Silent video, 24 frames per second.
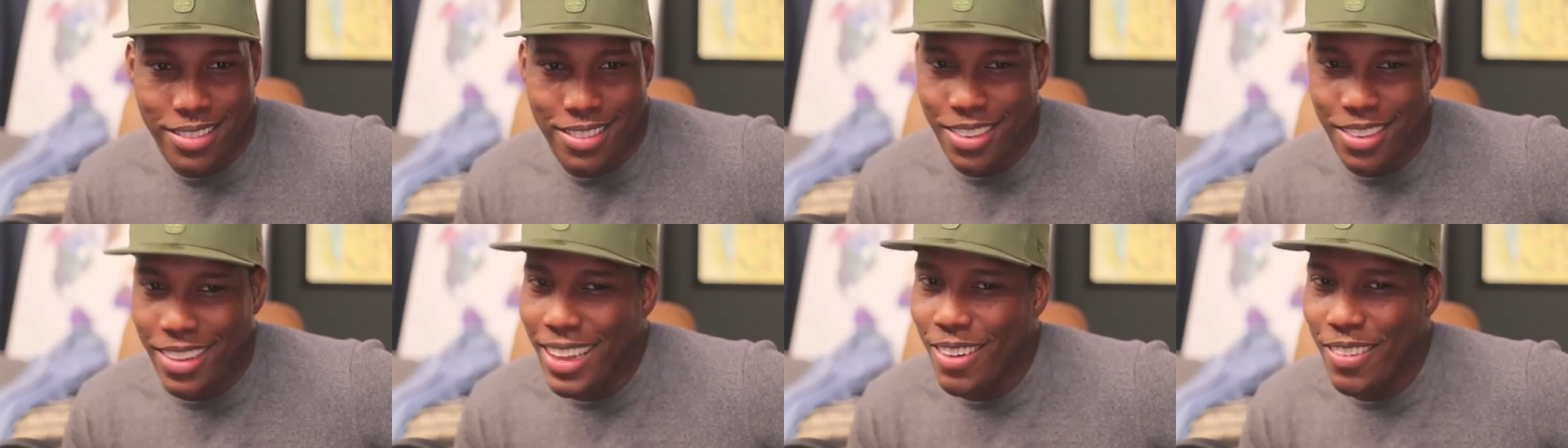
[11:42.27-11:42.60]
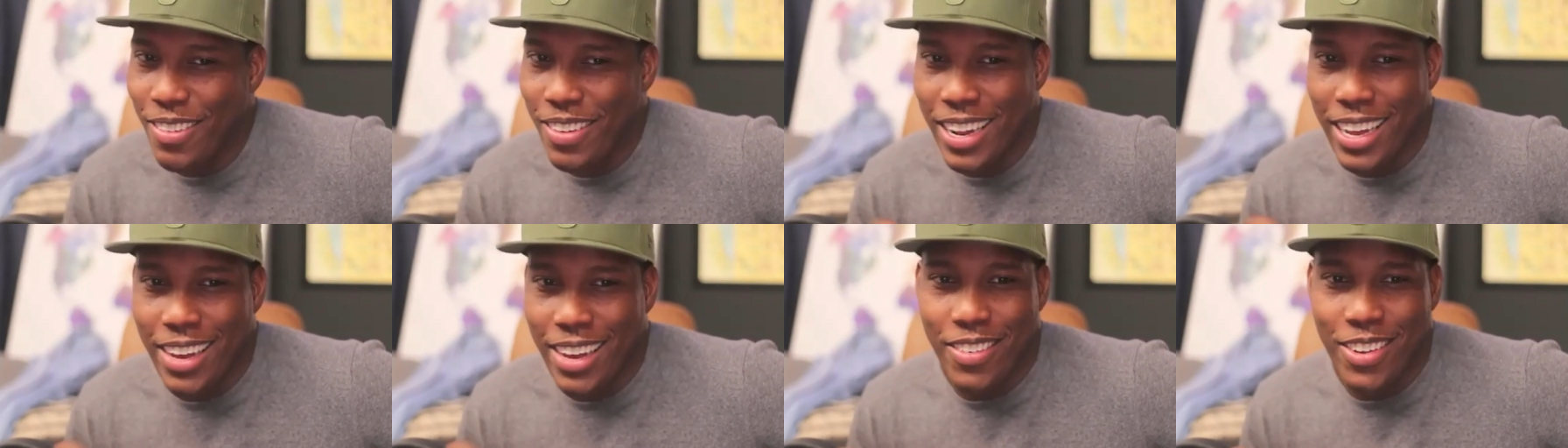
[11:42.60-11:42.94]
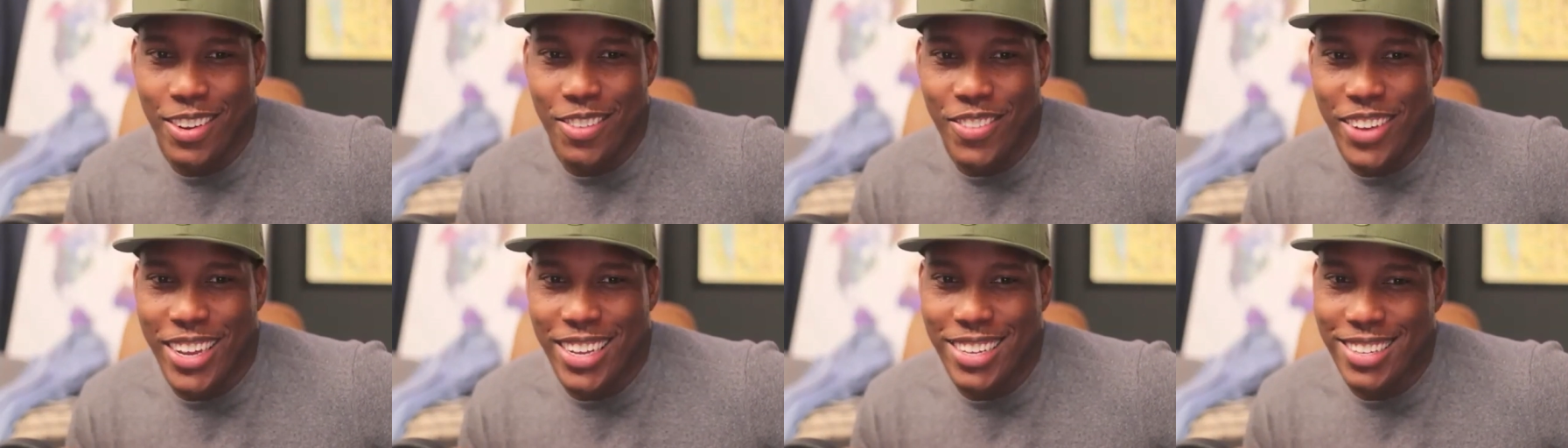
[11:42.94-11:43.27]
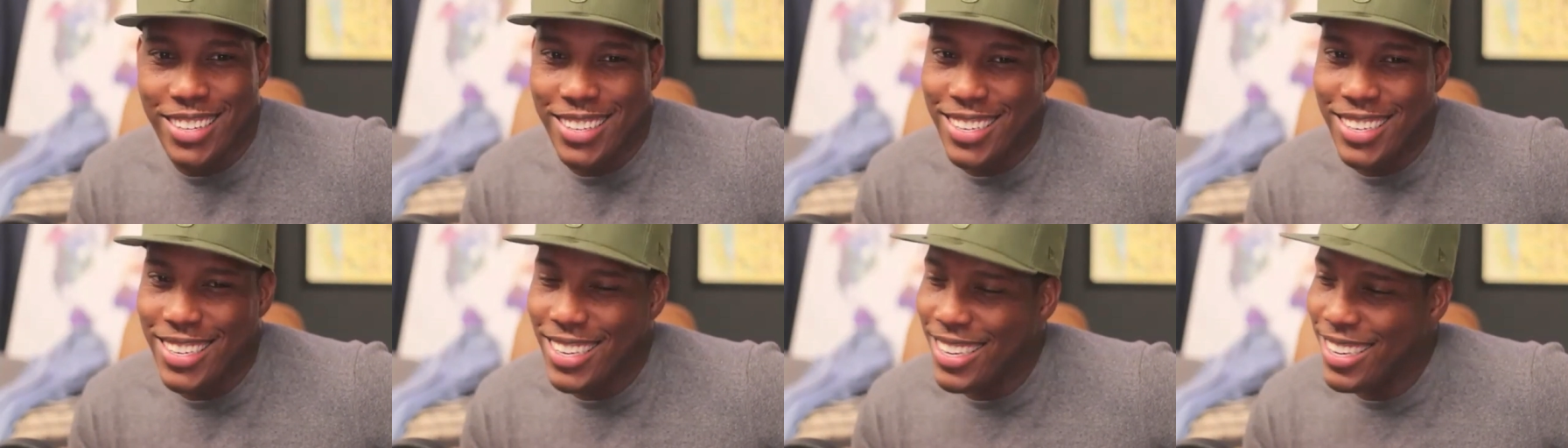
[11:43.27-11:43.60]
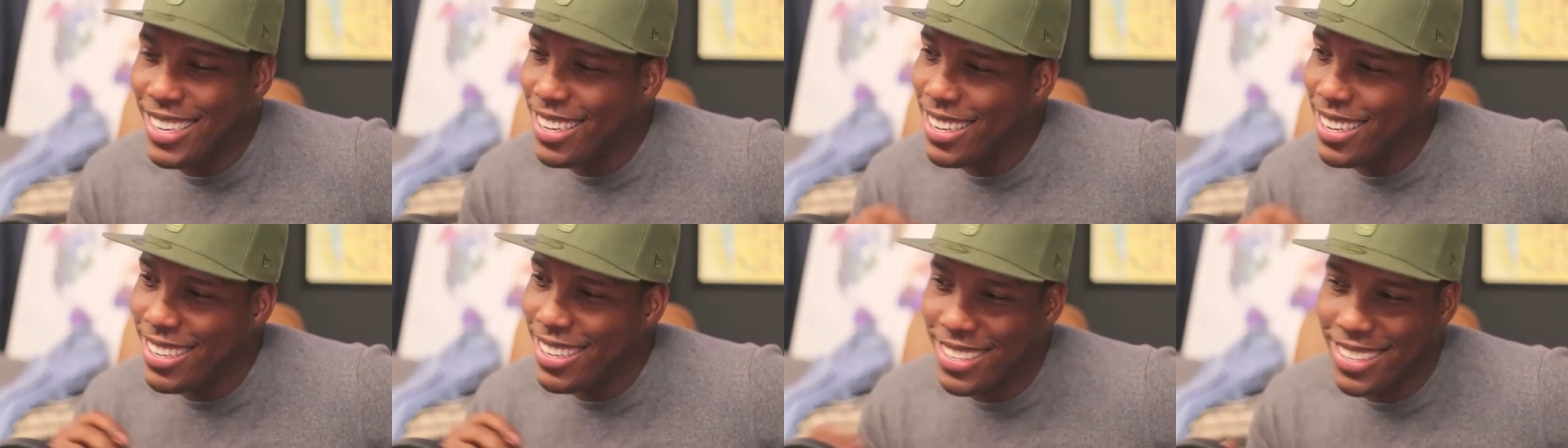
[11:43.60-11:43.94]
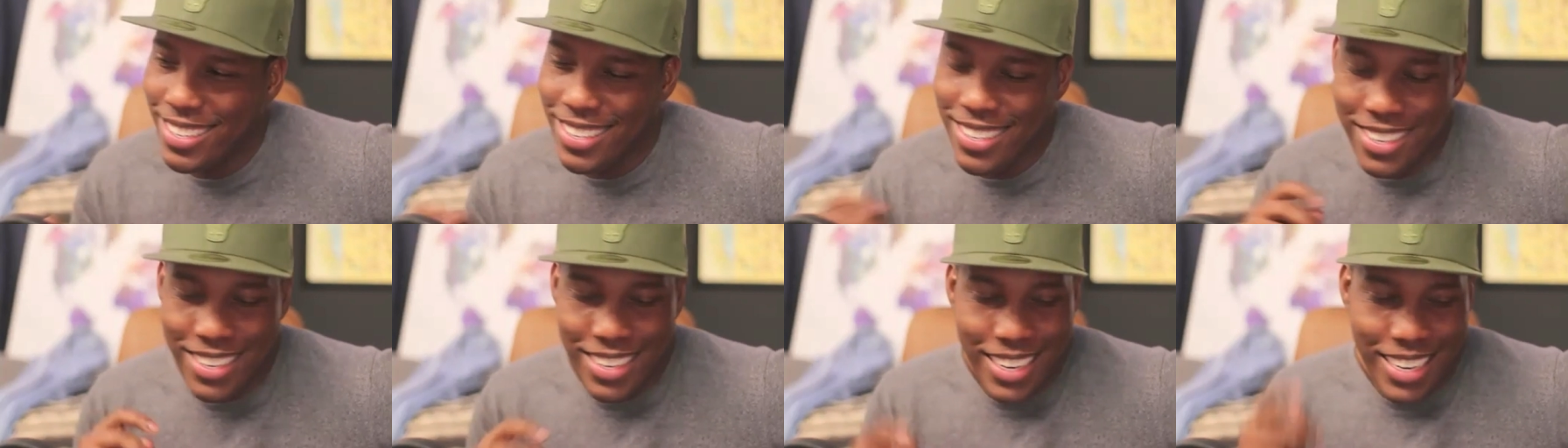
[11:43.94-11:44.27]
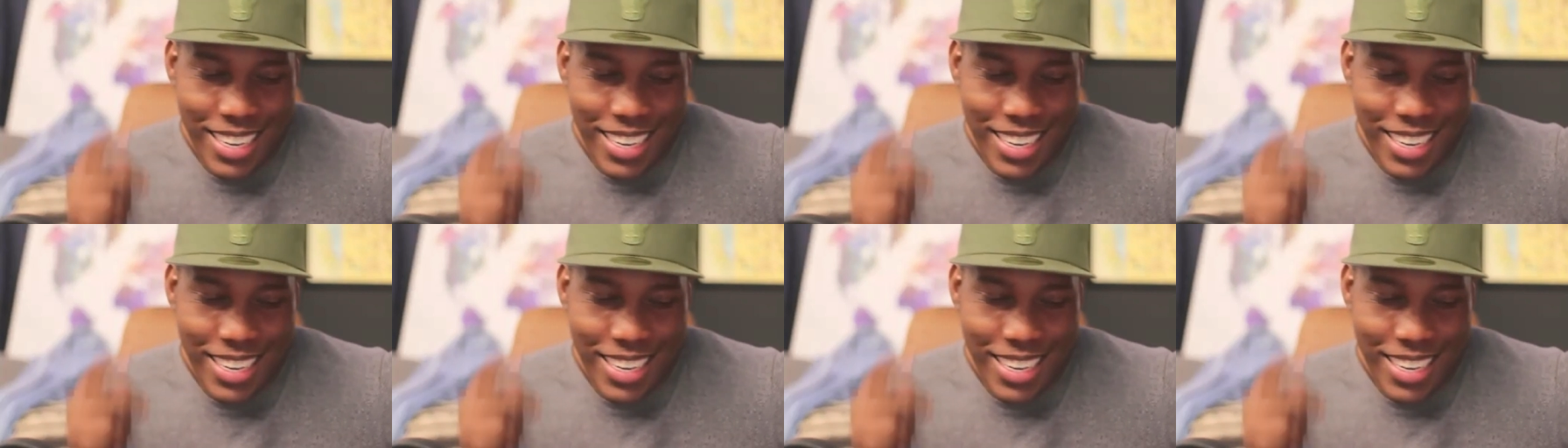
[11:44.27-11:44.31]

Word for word: so like whatever the message is